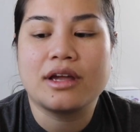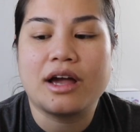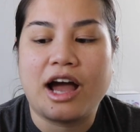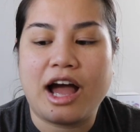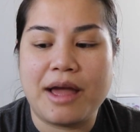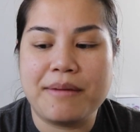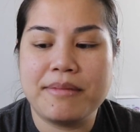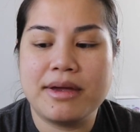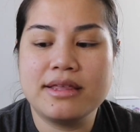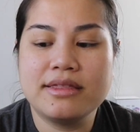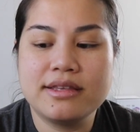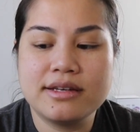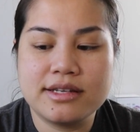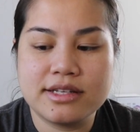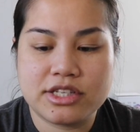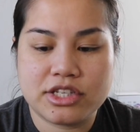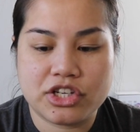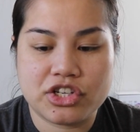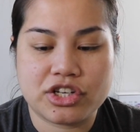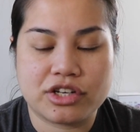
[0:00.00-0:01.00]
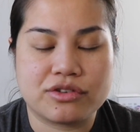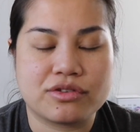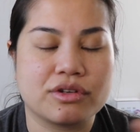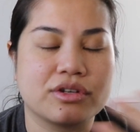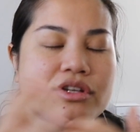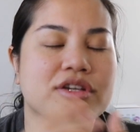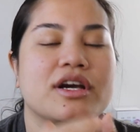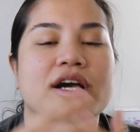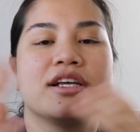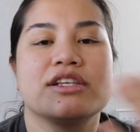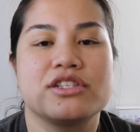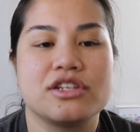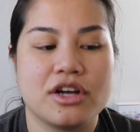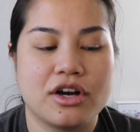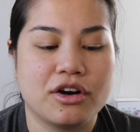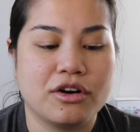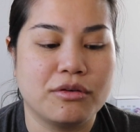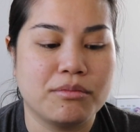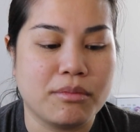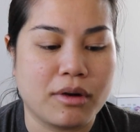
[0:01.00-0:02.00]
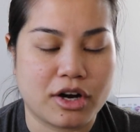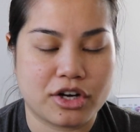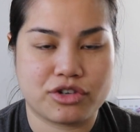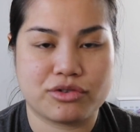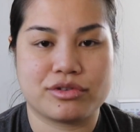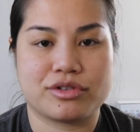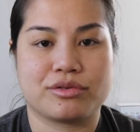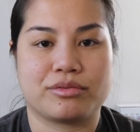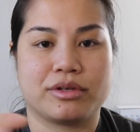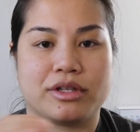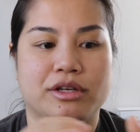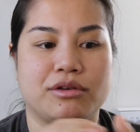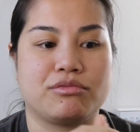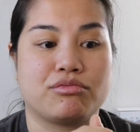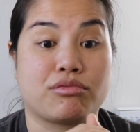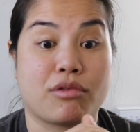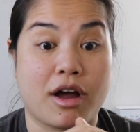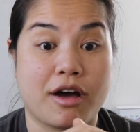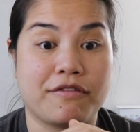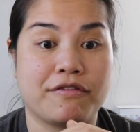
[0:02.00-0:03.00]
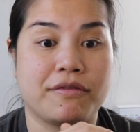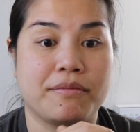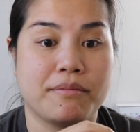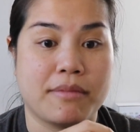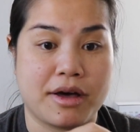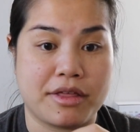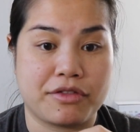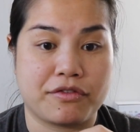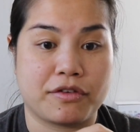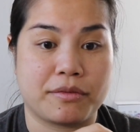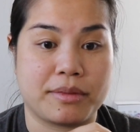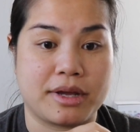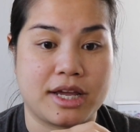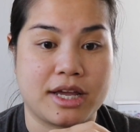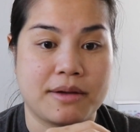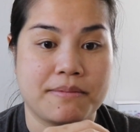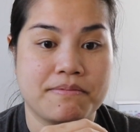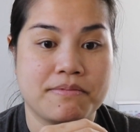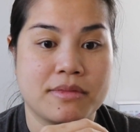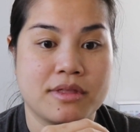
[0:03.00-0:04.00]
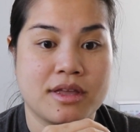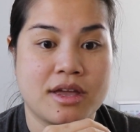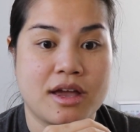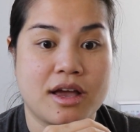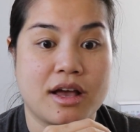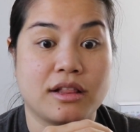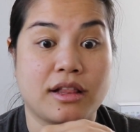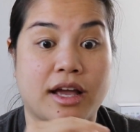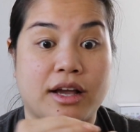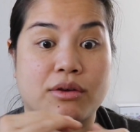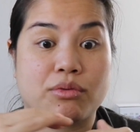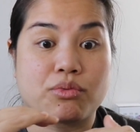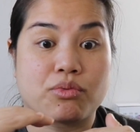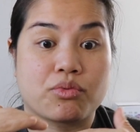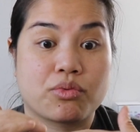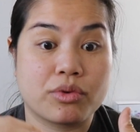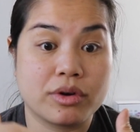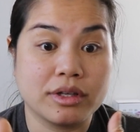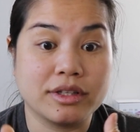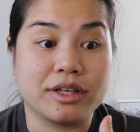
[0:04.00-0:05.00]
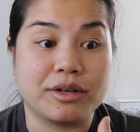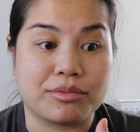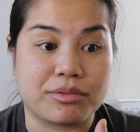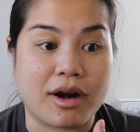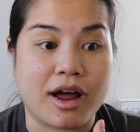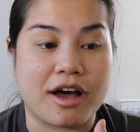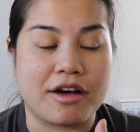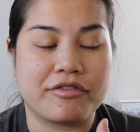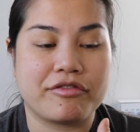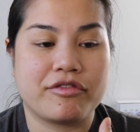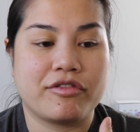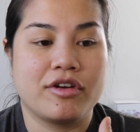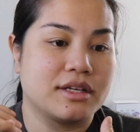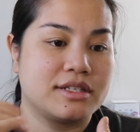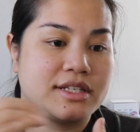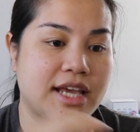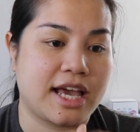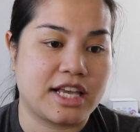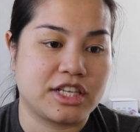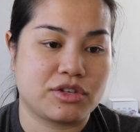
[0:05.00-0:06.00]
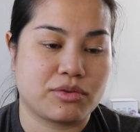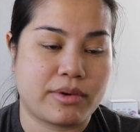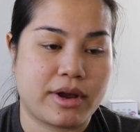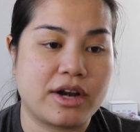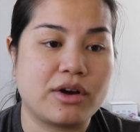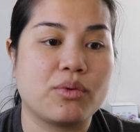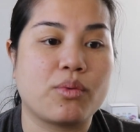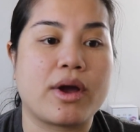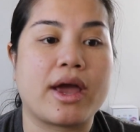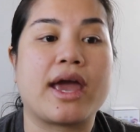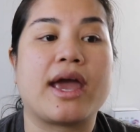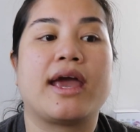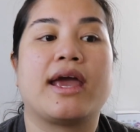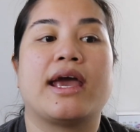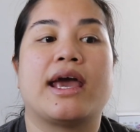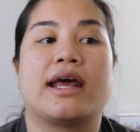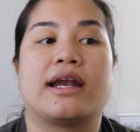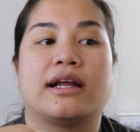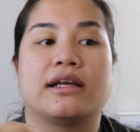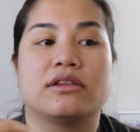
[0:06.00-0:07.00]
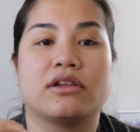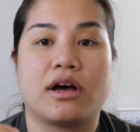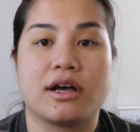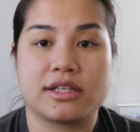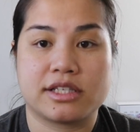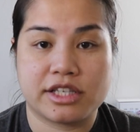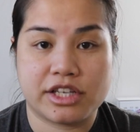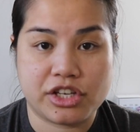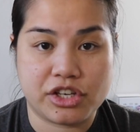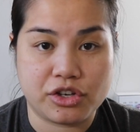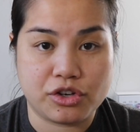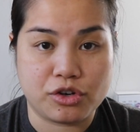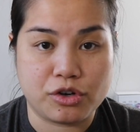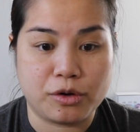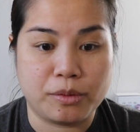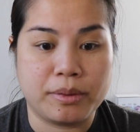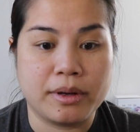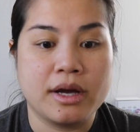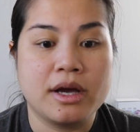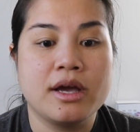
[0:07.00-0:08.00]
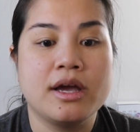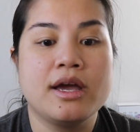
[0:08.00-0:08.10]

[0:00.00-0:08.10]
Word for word: I made the decision. So you guys know March was a really rough month for me, like really rough. Tess ran away and I lost Cube.